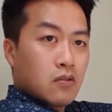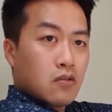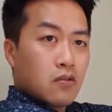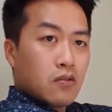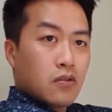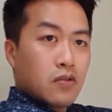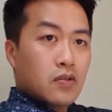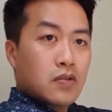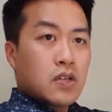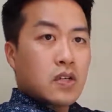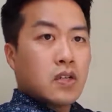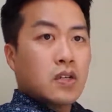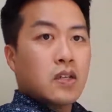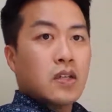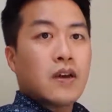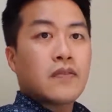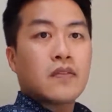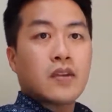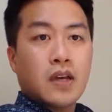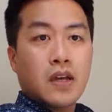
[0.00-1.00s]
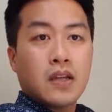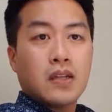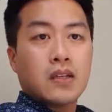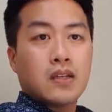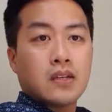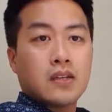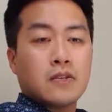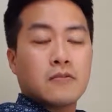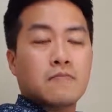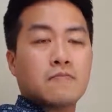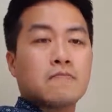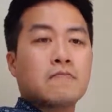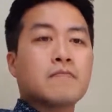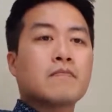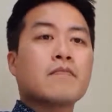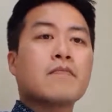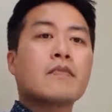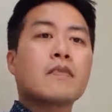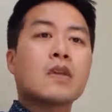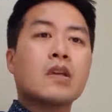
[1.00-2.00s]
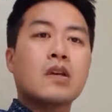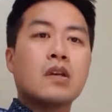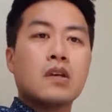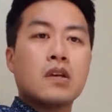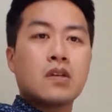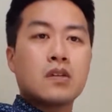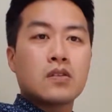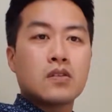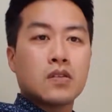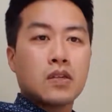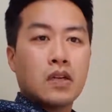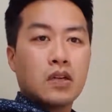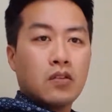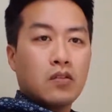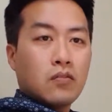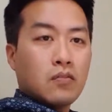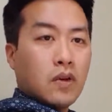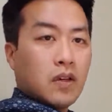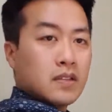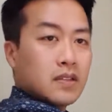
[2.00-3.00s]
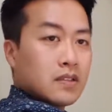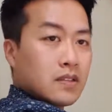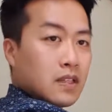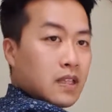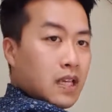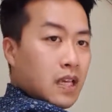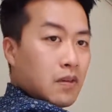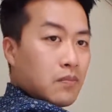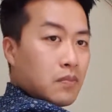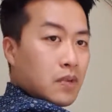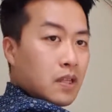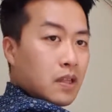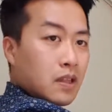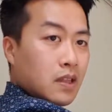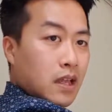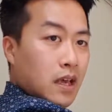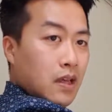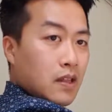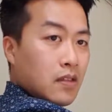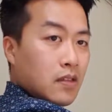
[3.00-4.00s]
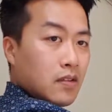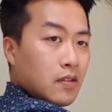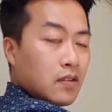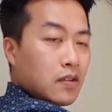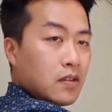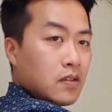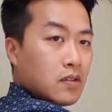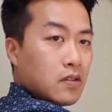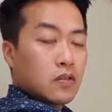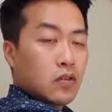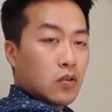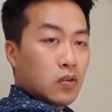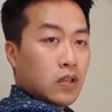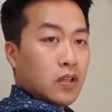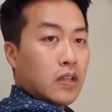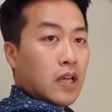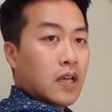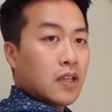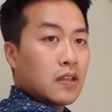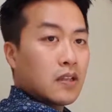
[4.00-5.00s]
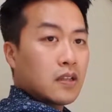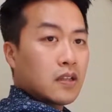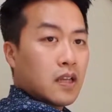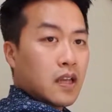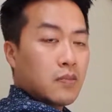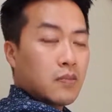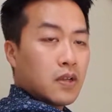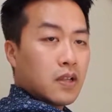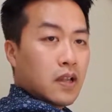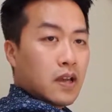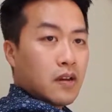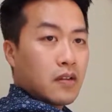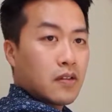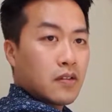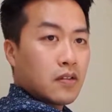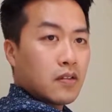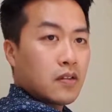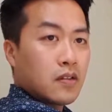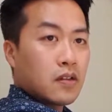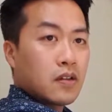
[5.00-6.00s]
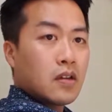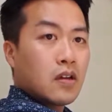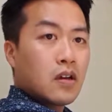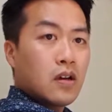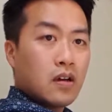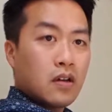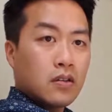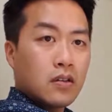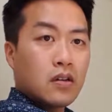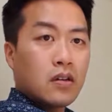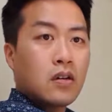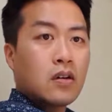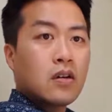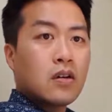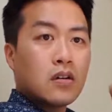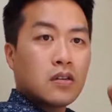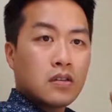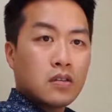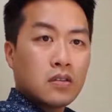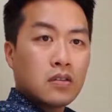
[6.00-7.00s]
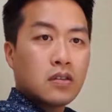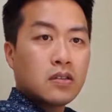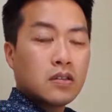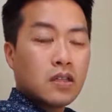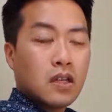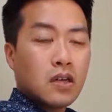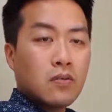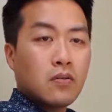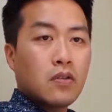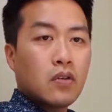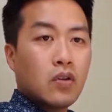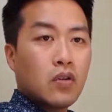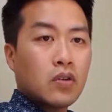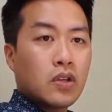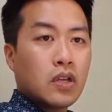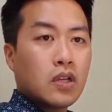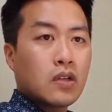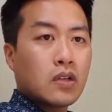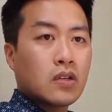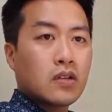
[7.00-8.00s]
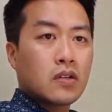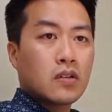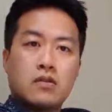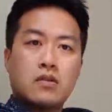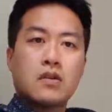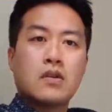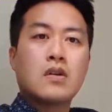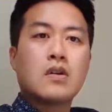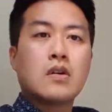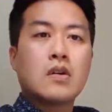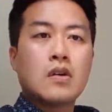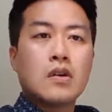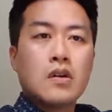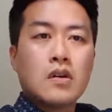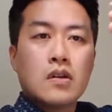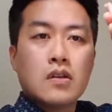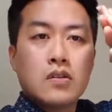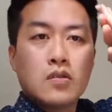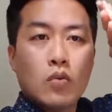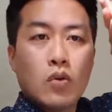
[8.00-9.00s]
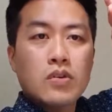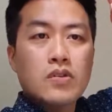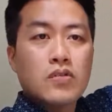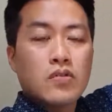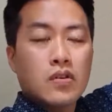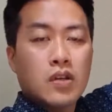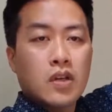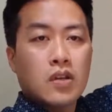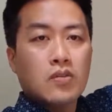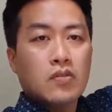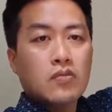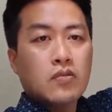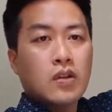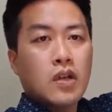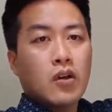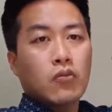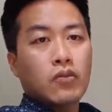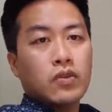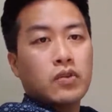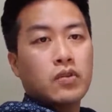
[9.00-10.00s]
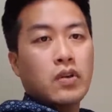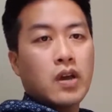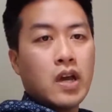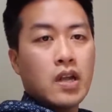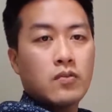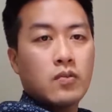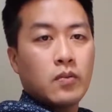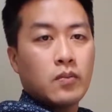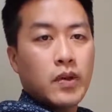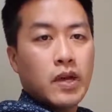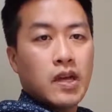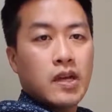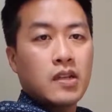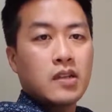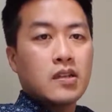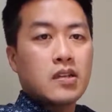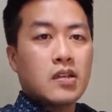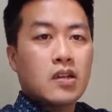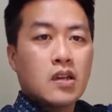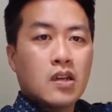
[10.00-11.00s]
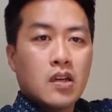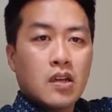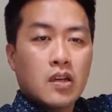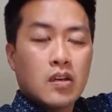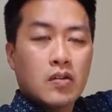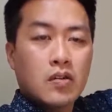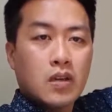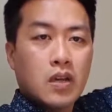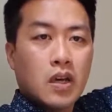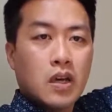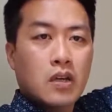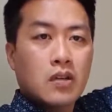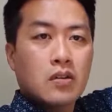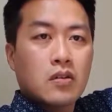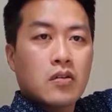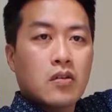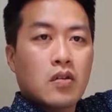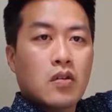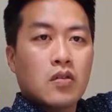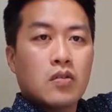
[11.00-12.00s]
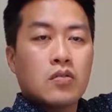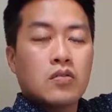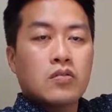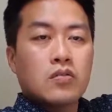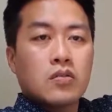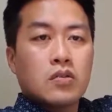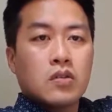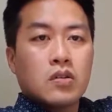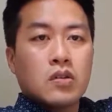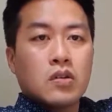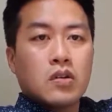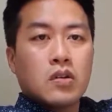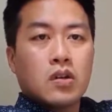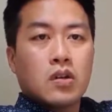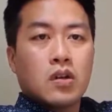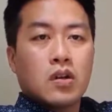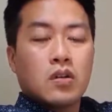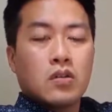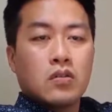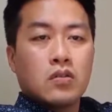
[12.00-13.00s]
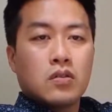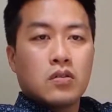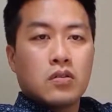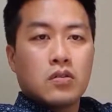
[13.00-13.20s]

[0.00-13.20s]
using left hand so that your muscle can be lengthened, or the tendon can be lengthened under this kind of loading. So once you can do that with your elbow bent, you can go, you know,